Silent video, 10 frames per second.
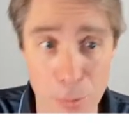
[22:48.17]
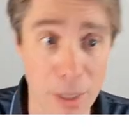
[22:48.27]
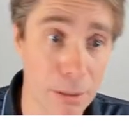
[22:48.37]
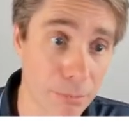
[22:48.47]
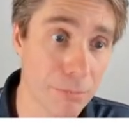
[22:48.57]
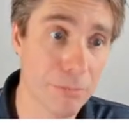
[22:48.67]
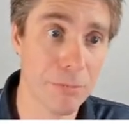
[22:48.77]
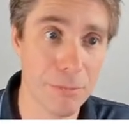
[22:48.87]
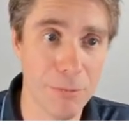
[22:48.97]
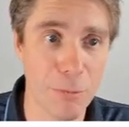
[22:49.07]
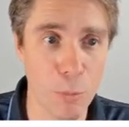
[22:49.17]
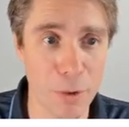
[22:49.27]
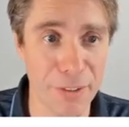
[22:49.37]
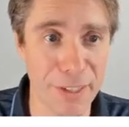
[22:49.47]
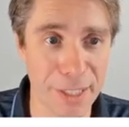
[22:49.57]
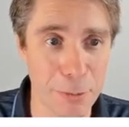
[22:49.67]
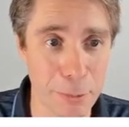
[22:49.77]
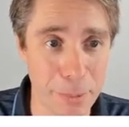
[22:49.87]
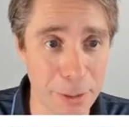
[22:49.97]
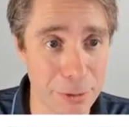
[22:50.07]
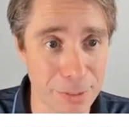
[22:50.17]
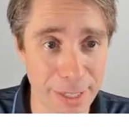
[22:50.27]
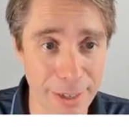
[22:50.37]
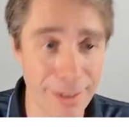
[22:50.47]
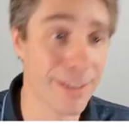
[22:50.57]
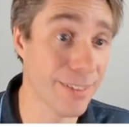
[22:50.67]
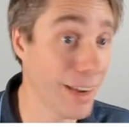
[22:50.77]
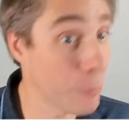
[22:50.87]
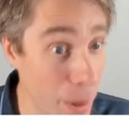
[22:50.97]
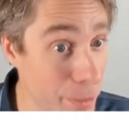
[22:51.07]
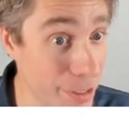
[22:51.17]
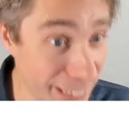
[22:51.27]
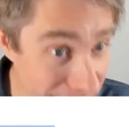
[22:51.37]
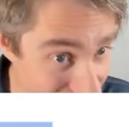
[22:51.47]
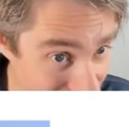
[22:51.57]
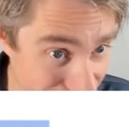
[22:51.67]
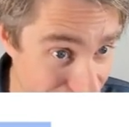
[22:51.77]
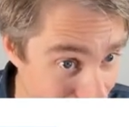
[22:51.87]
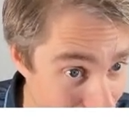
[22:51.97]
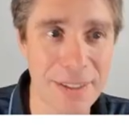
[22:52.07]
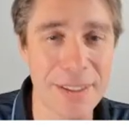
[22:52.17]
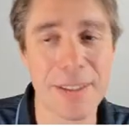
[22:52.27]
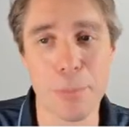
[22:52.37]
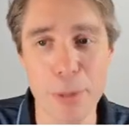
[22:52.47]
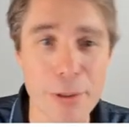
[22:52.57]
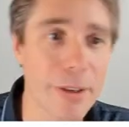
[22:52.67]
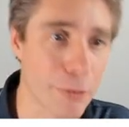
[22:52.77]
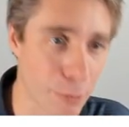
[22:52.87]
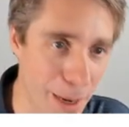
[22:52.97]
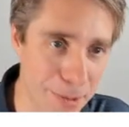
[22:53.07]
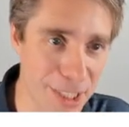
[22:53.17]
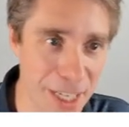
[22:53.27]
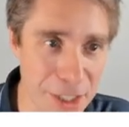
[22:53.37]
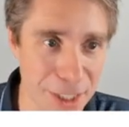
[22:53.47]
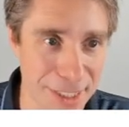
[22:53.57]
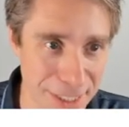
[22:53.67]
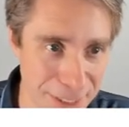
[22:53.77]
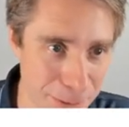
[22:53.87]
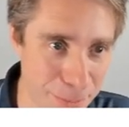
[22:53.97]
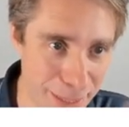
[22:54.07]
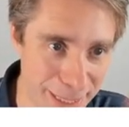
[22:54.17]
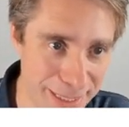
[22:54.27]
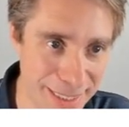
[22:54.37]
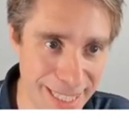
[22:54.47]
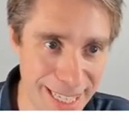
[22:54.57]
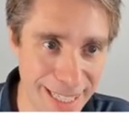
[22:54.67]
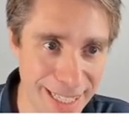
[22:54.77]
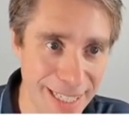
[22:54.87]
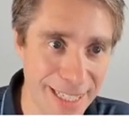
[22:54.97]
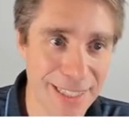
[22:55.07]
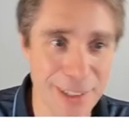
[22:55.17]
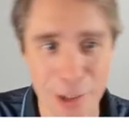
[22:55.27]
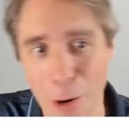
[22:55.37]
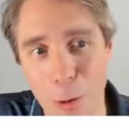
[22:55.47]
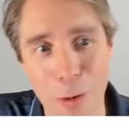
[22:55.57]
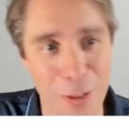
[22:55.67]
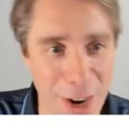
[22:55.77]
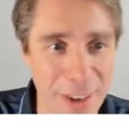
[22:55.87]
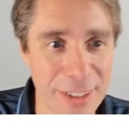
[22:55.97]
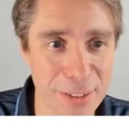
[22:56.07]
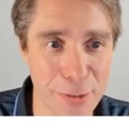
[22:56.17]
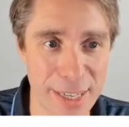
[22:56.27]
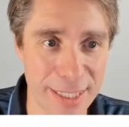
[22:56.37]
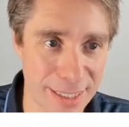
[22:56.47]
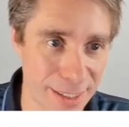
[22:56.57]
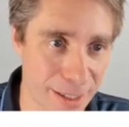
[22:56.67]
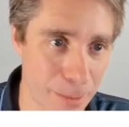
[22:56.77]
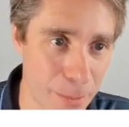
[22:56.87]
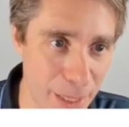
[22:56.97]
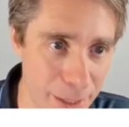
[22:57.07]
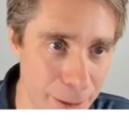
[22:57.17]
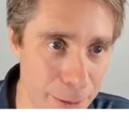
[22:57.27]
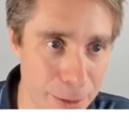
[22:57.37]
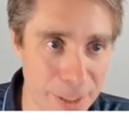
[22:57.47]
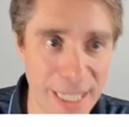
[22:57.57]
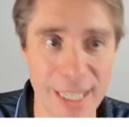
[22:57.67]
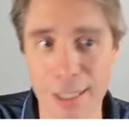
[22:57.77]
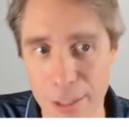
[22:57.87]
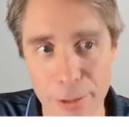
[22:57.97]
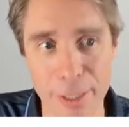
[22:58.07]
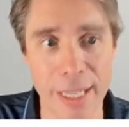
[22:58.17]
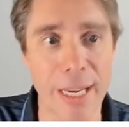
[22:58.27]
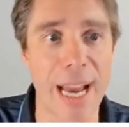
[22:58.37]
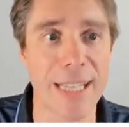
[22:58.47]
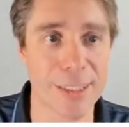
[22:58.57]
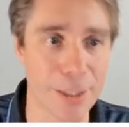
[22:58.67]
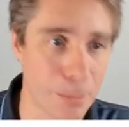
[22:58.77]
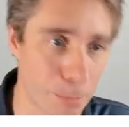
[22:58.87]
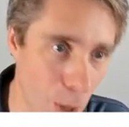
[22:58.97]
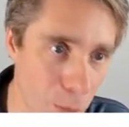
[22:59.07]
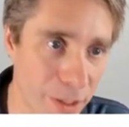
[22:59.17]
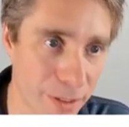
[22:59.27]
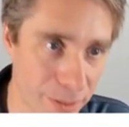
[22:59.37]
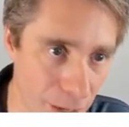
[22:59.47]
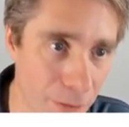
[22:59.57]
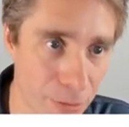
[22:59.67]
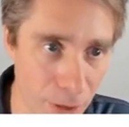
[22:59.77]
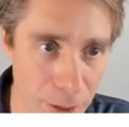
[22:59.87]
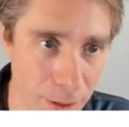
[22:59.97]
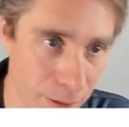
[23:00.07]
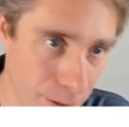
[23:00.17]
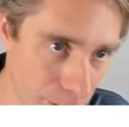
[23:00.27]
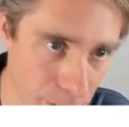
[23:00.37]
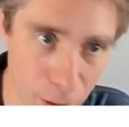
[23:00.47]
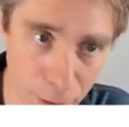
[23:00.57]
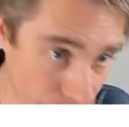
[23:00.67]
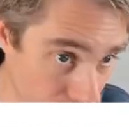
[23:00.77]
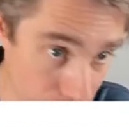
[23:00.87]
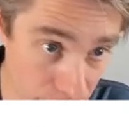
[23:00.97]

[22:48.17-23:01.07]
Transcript: Well, one thing that would be useful there is a reputation system. The beauty of a reputation system is that there are all kinds of ways that it can be used, including as a component of other